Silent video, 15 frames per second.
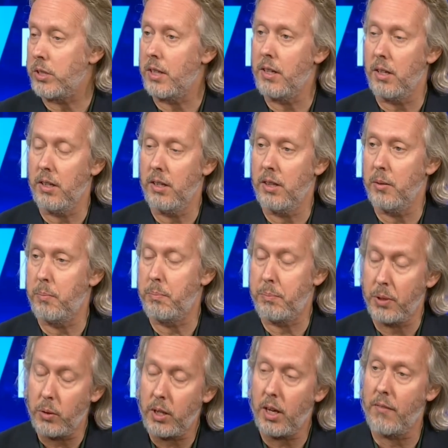and the the
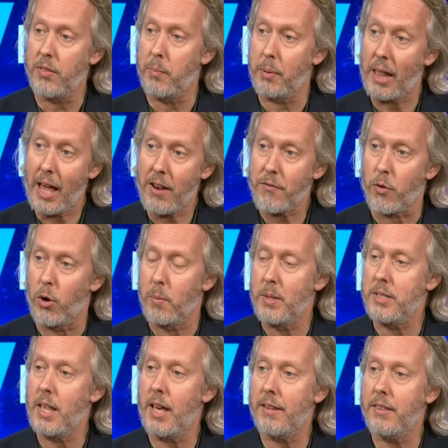beauty of the platform is
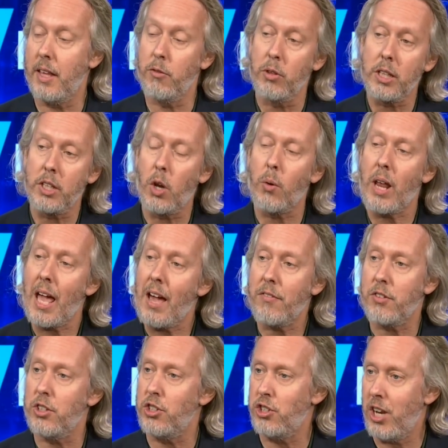that they really don't have
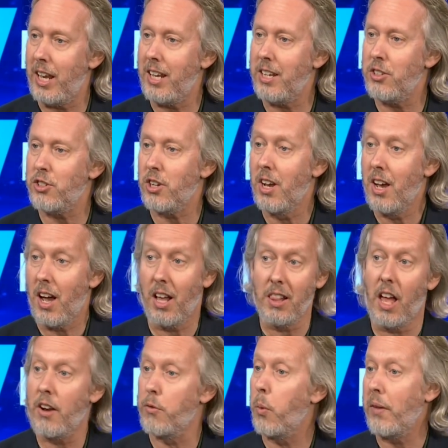to change a
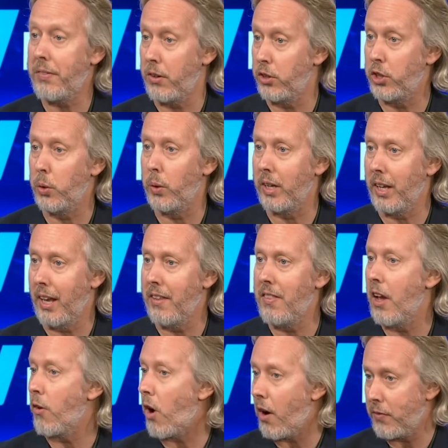lot of what they're doing in
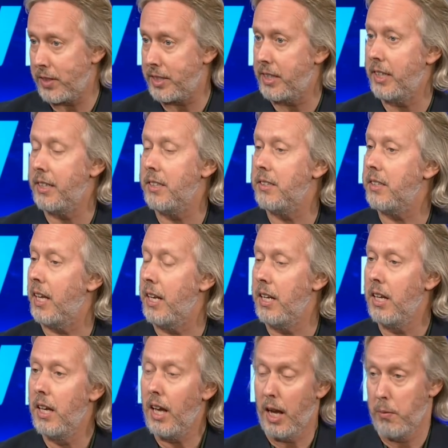their offices, and,
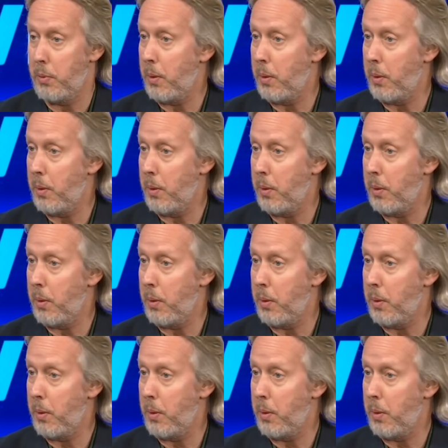okay. and